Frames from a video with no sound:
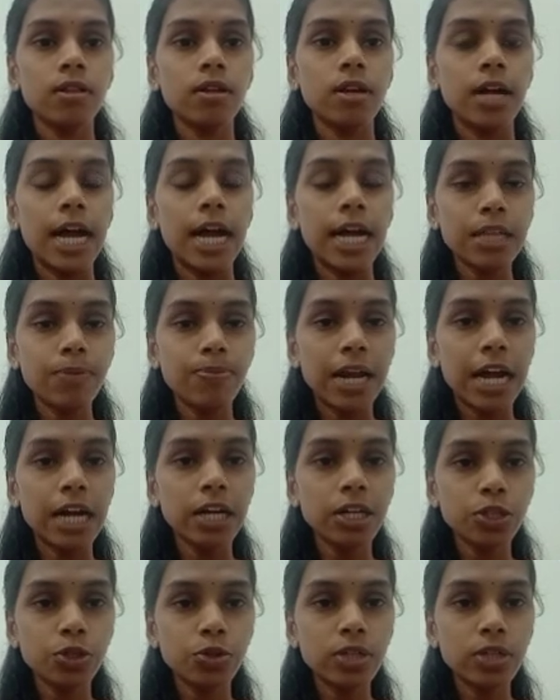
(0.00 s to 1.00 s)
the plant
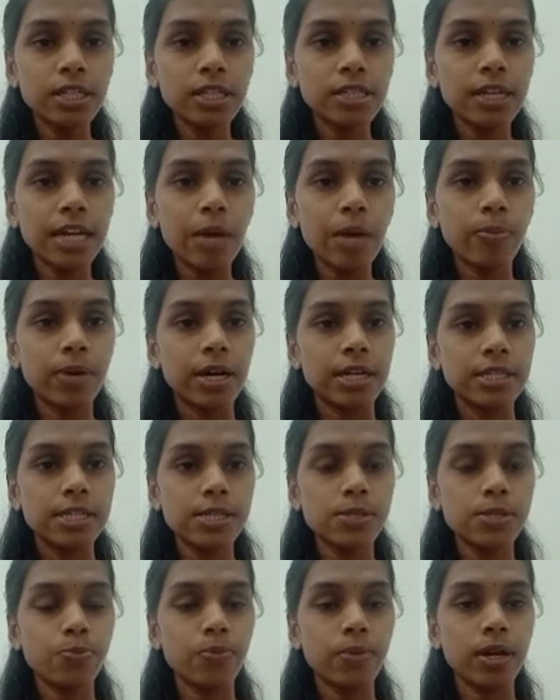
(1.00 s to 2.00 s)
tissue culture lab
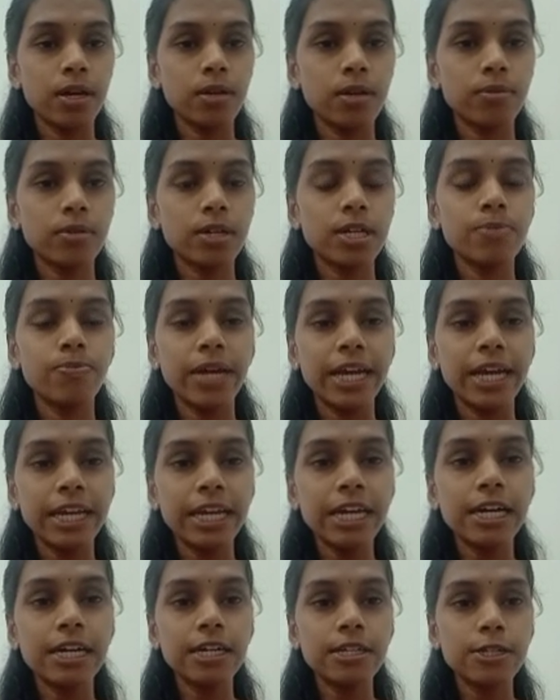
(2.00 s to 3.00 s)

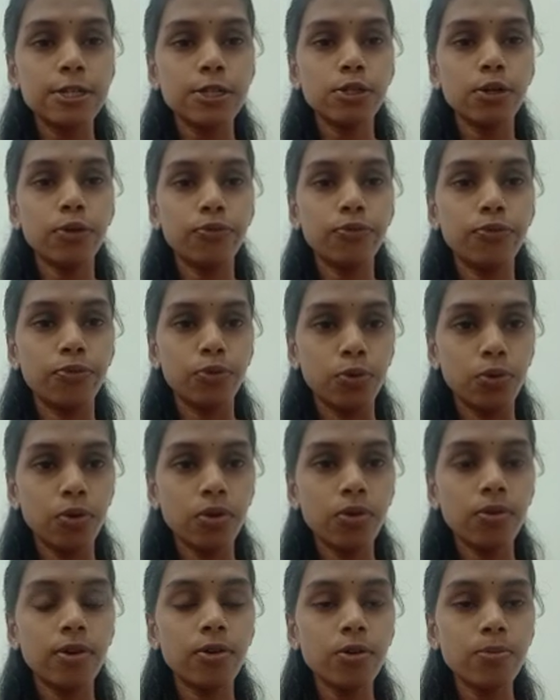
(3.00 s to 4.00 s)
mainly consists of
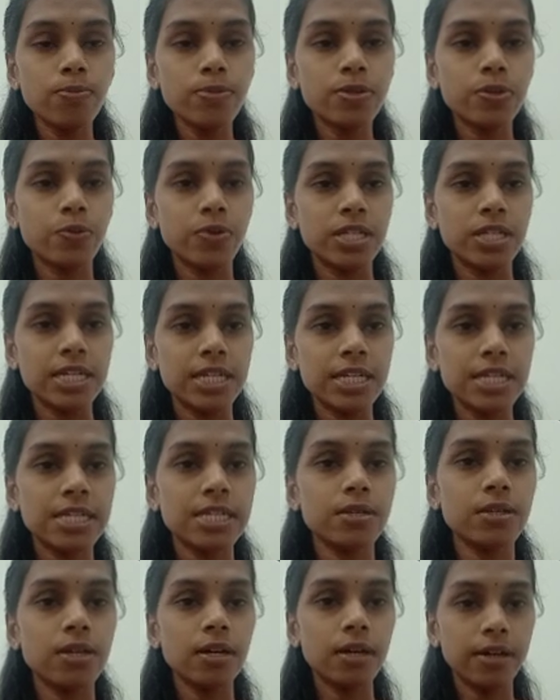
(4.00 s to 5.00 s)
4 rooms, which
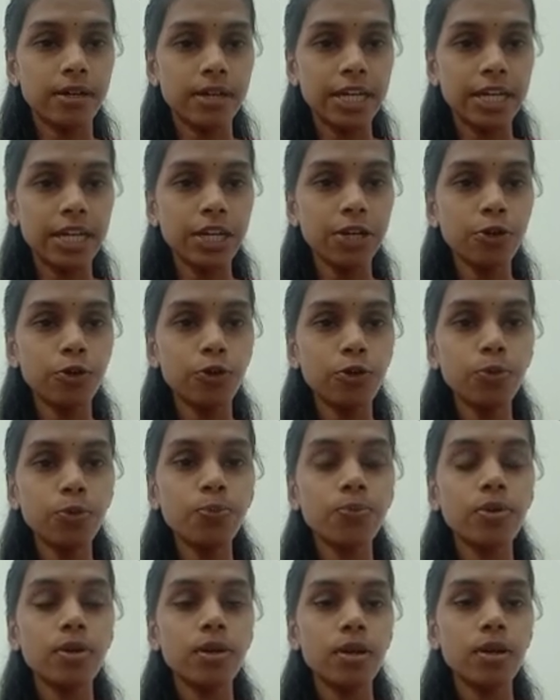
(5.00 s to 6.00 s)
is cleaning
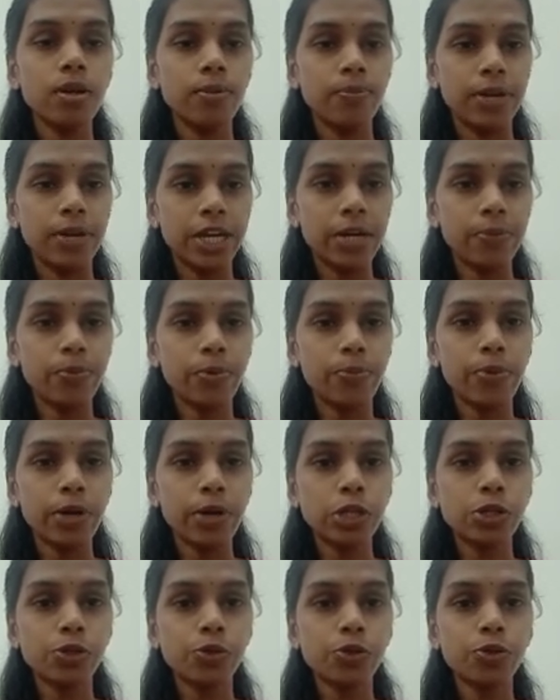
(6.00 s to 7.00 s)
room, media
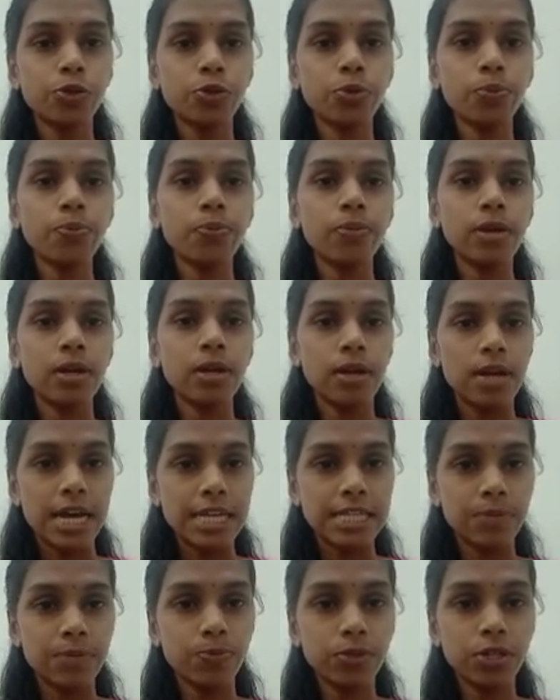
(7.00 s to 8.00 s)
preparation room,
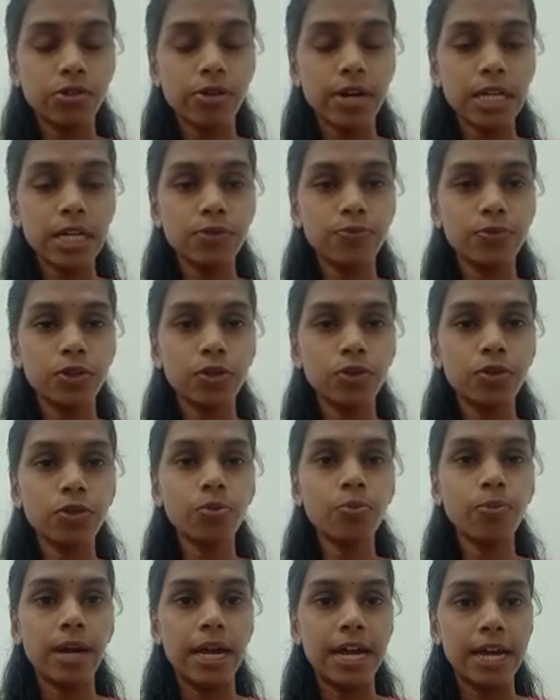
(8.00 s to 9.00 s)
aseptic transfer
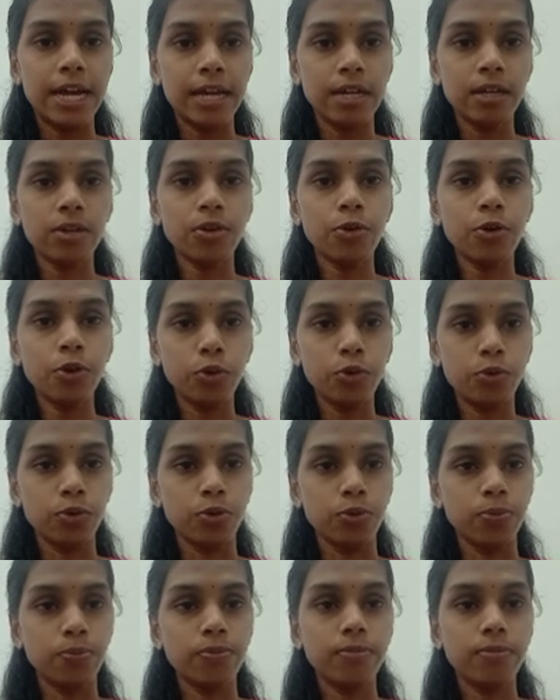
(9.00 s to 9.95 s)
room, and growth room,